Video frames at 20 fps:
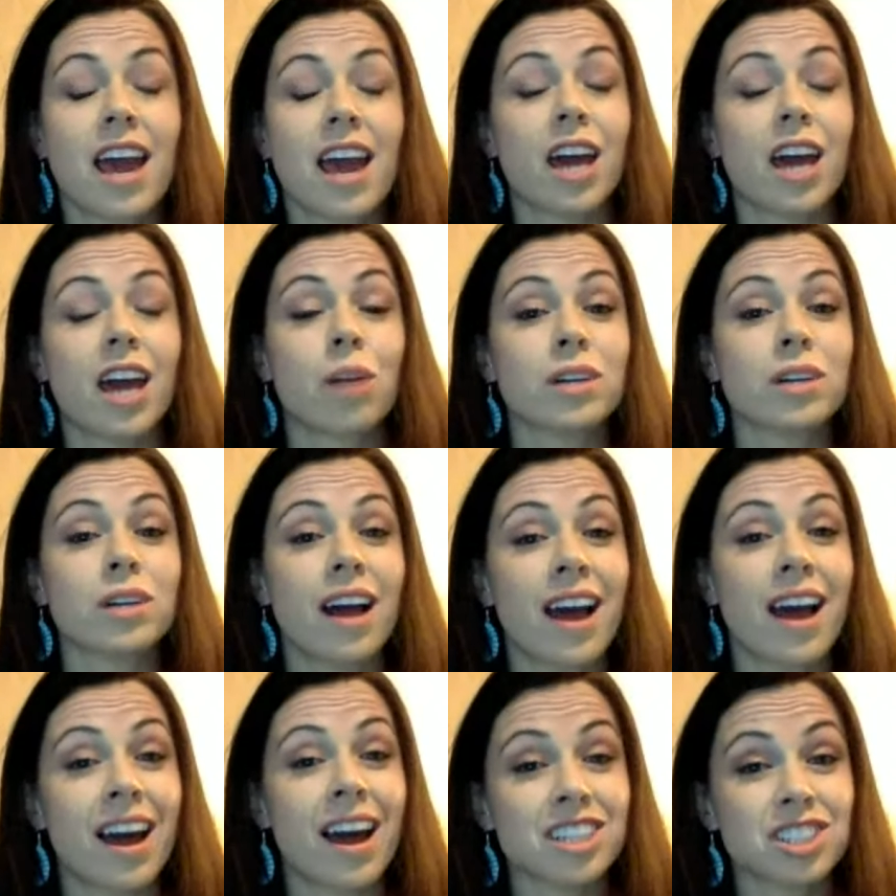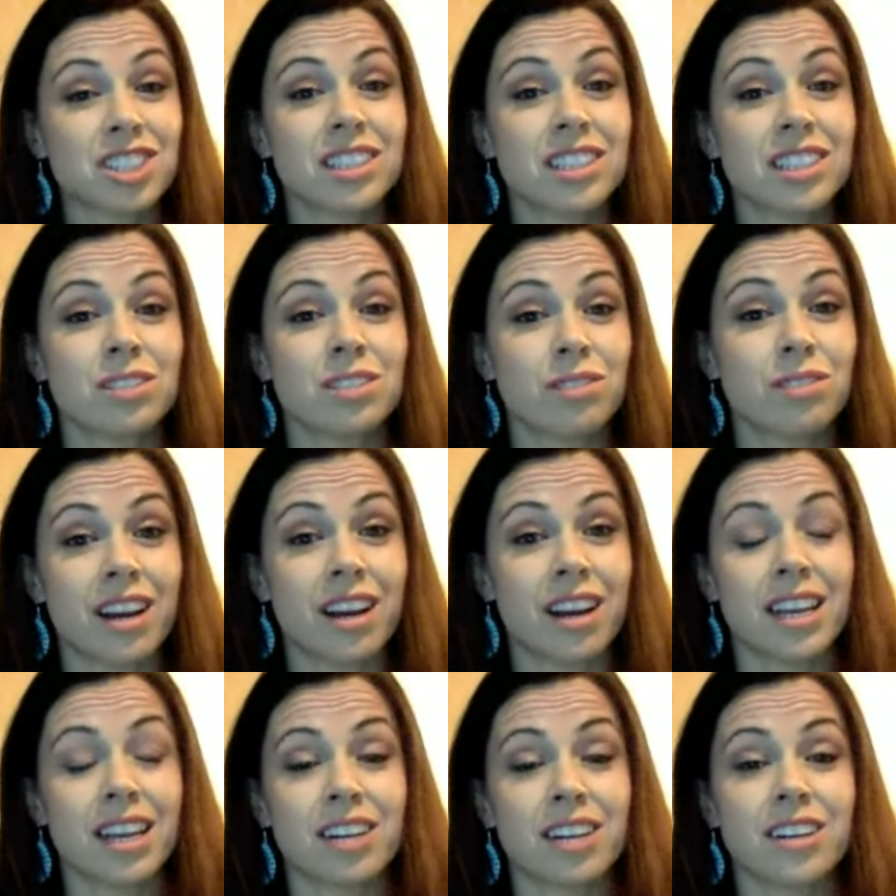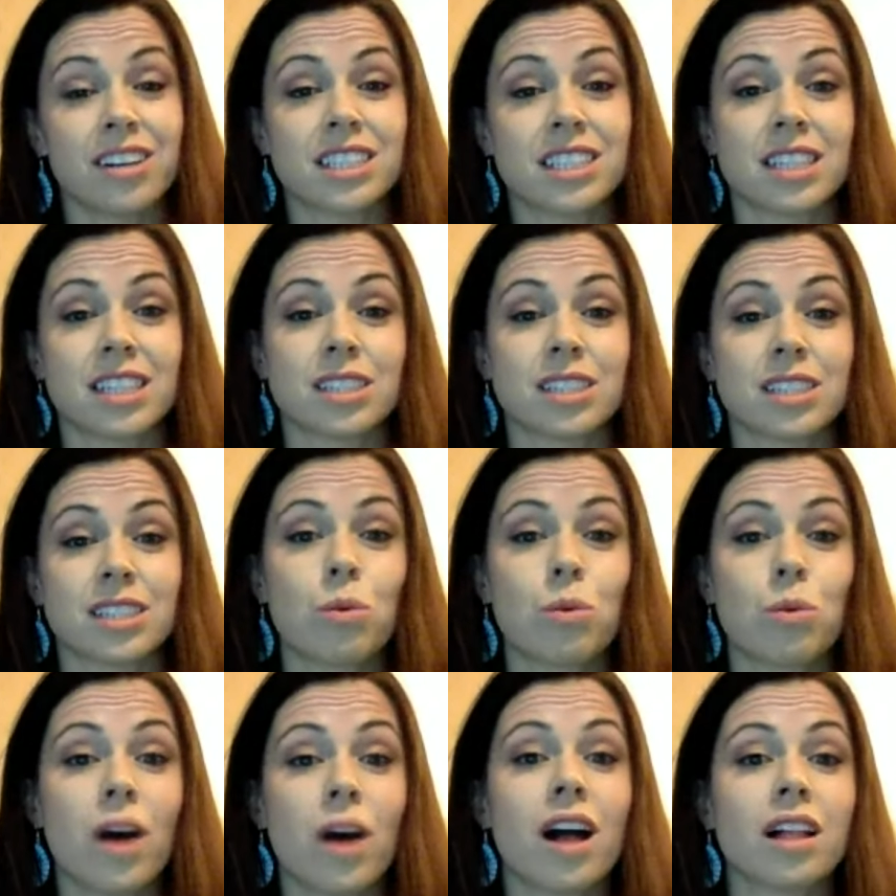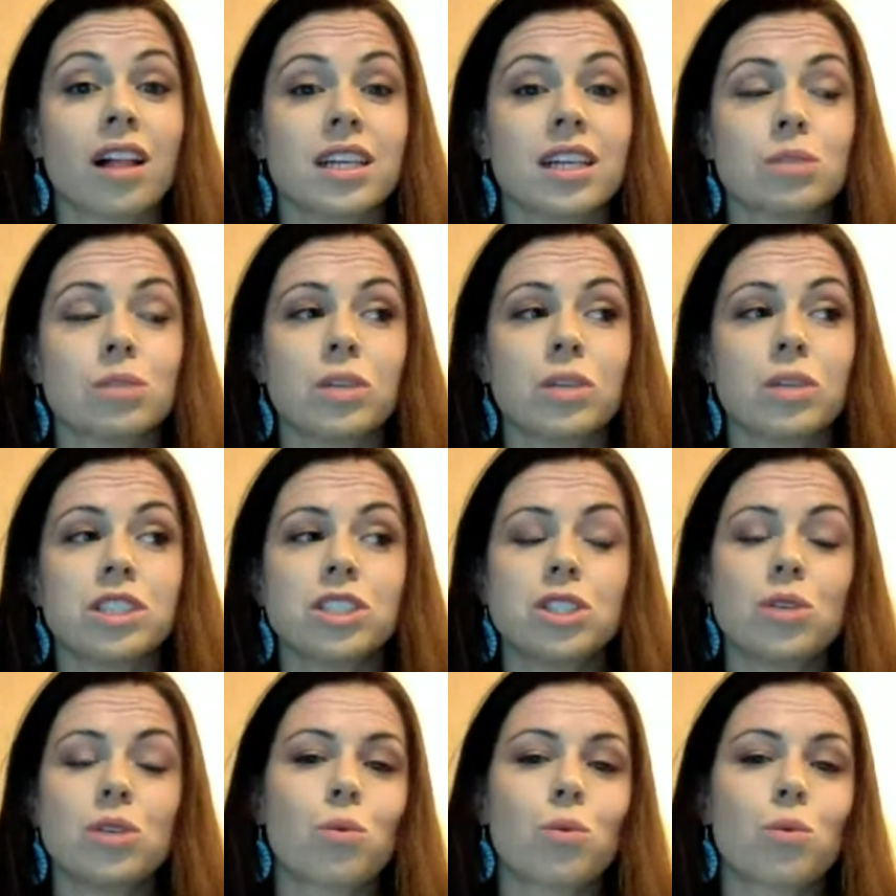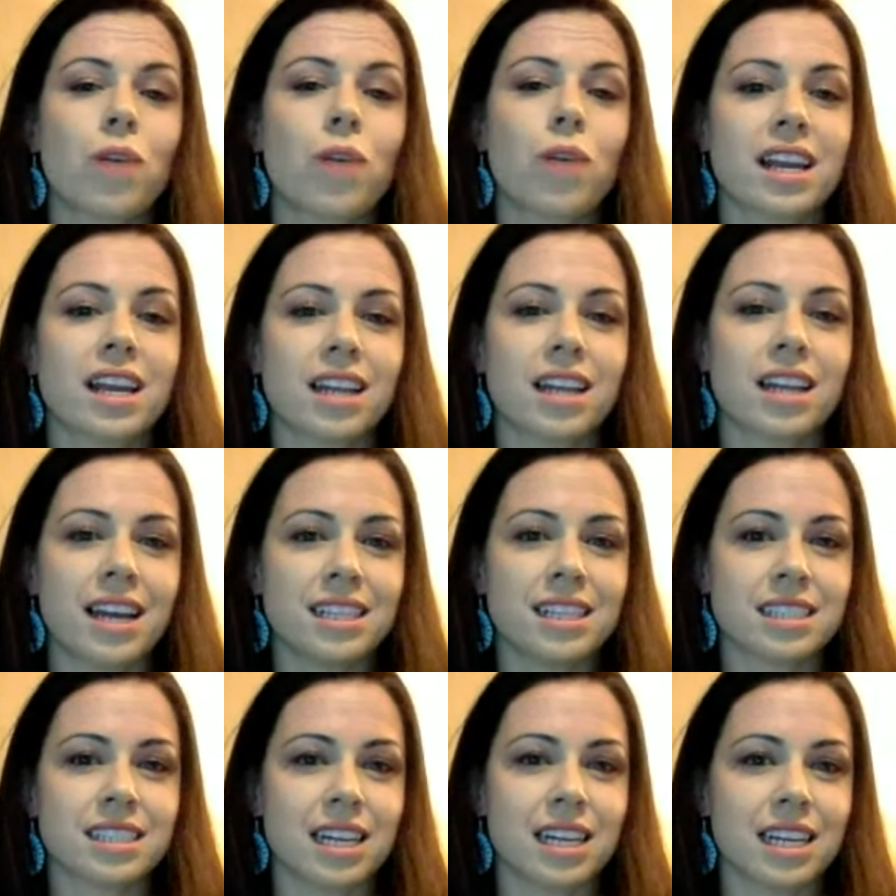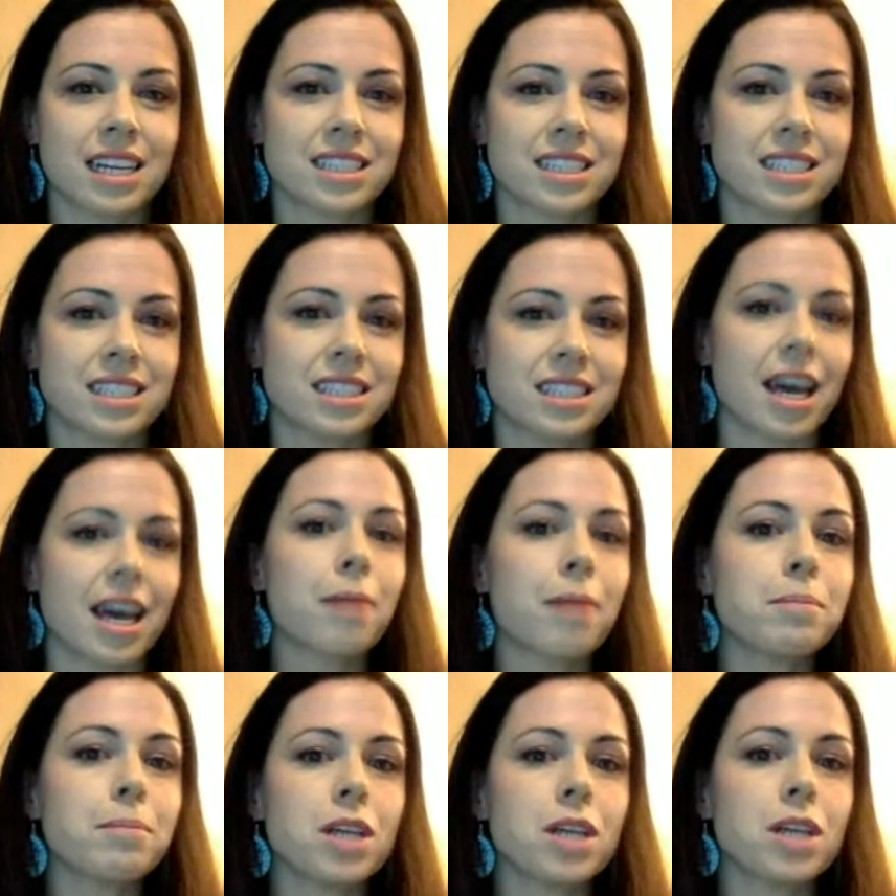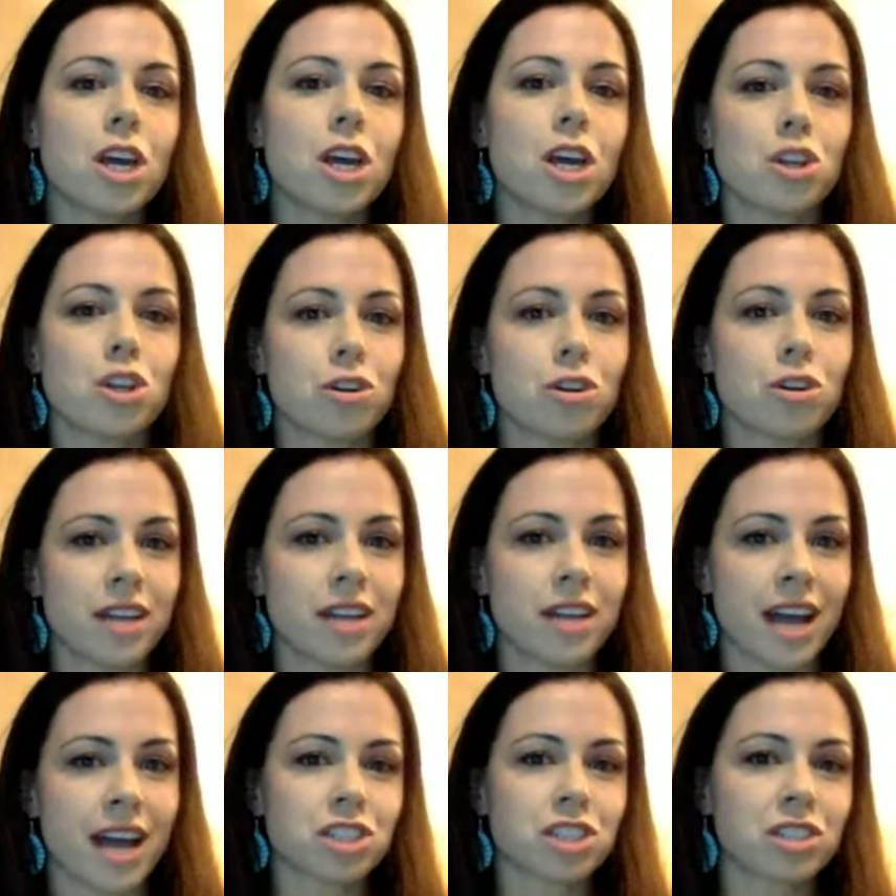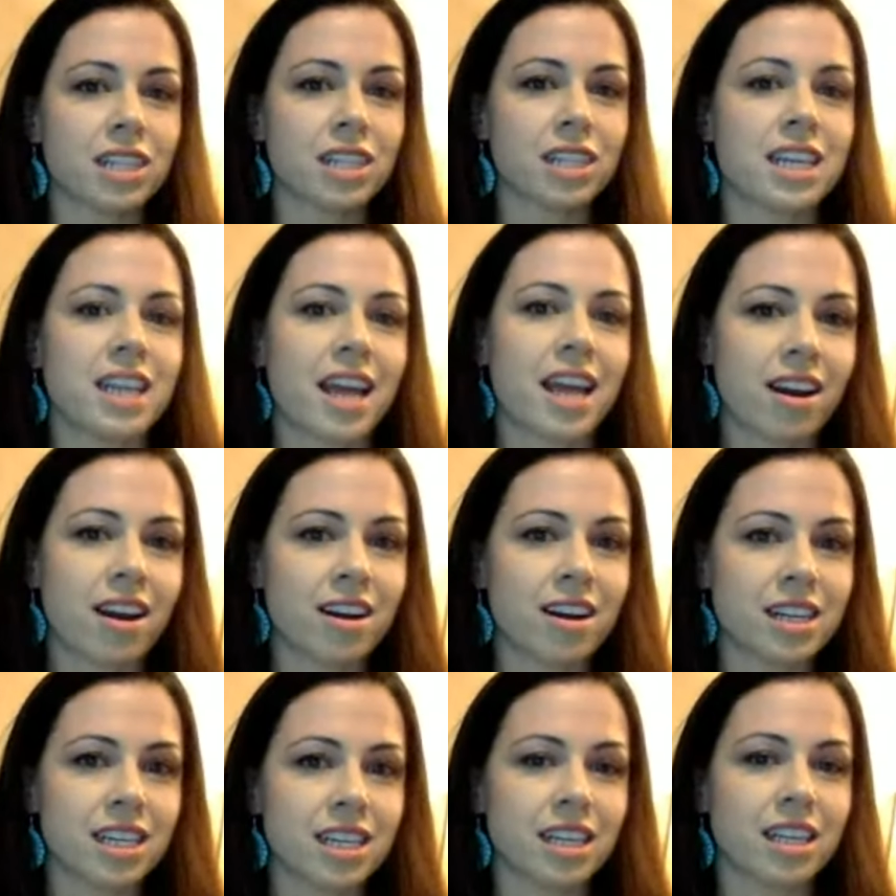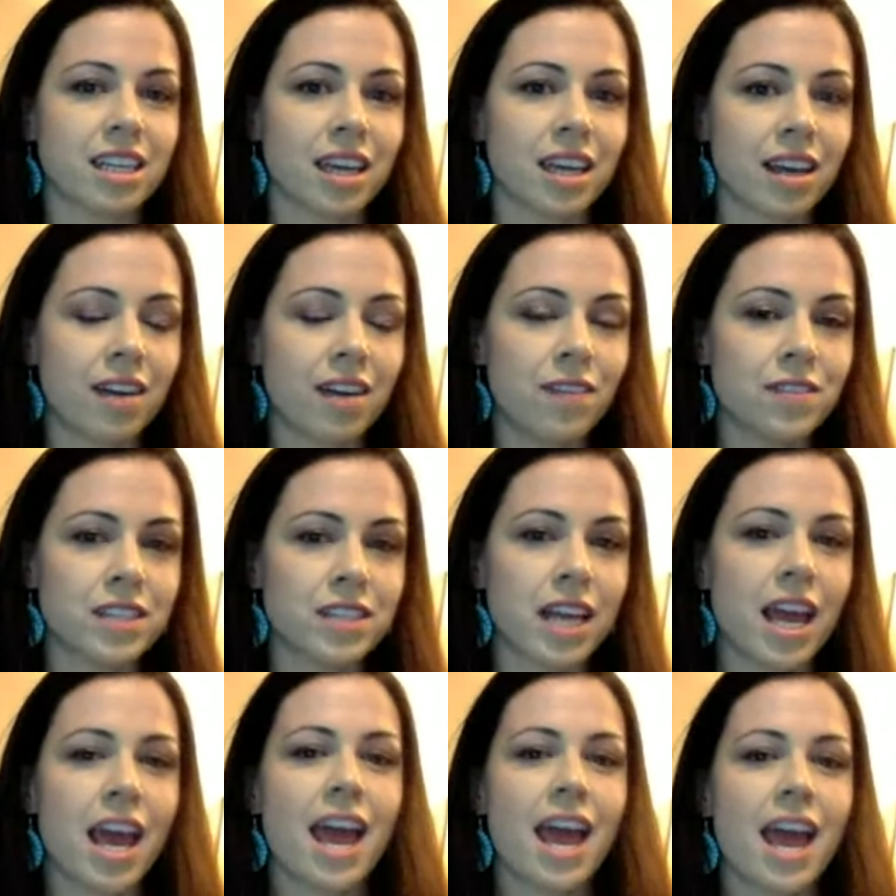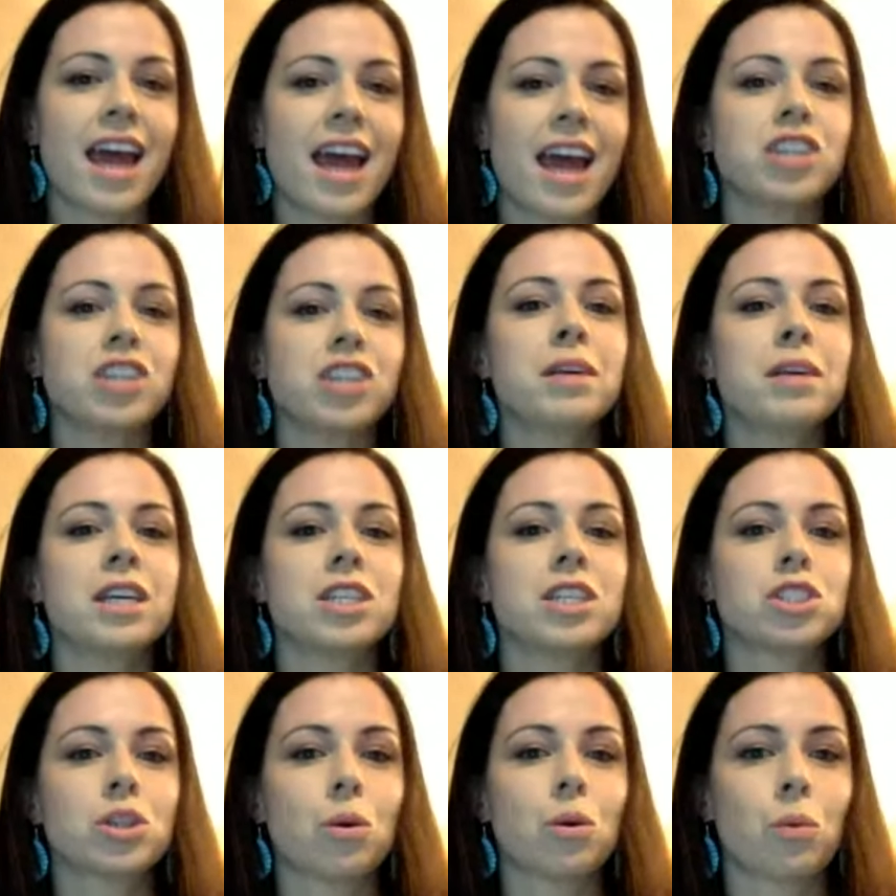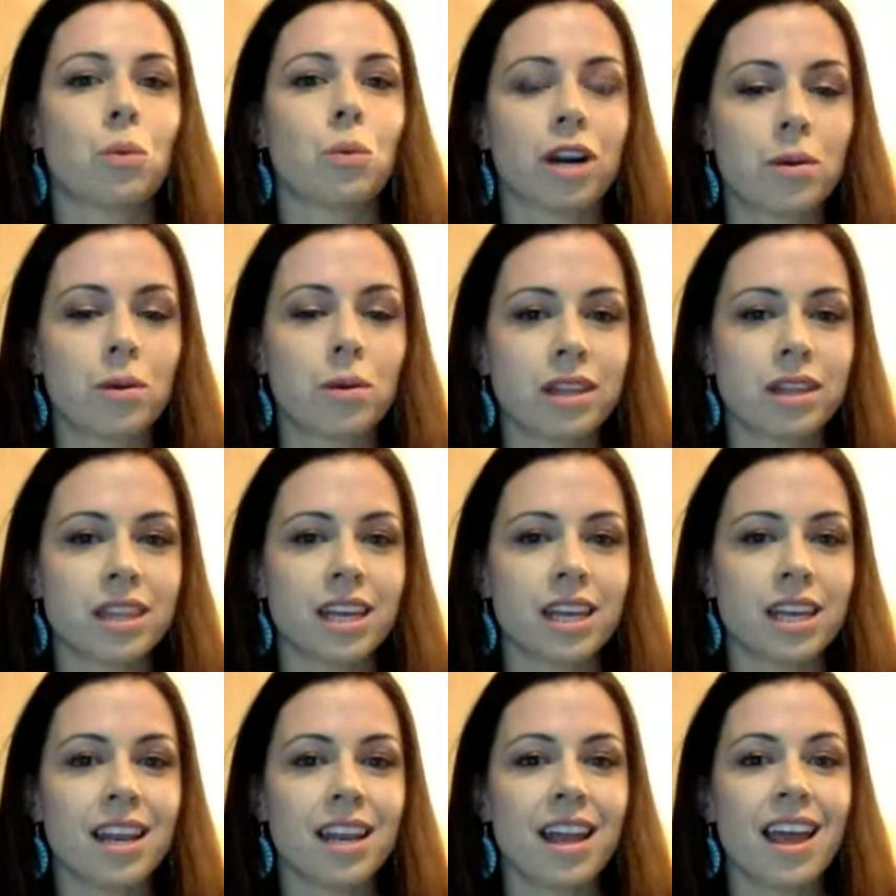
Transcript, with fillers: And what actually is very interesting as well is once you recognize and accept your naturally inherited gift and you begin to work with it,